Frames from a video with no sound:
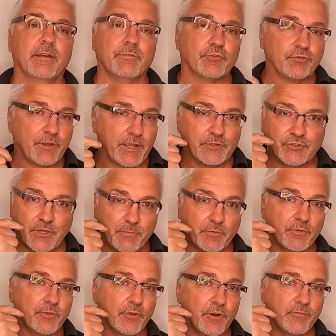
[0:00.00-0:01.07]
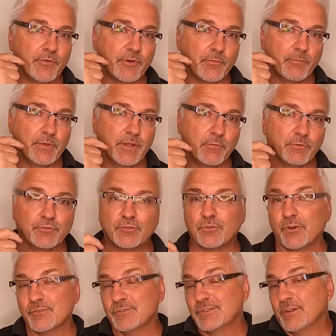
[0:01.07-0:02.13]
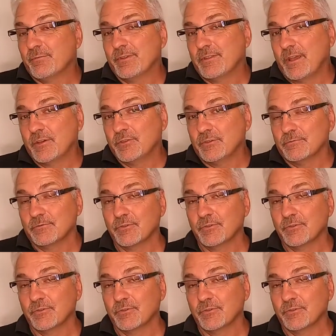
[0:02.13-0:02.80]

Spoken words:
have a trigeminal nerve in their beak, which causes irritation.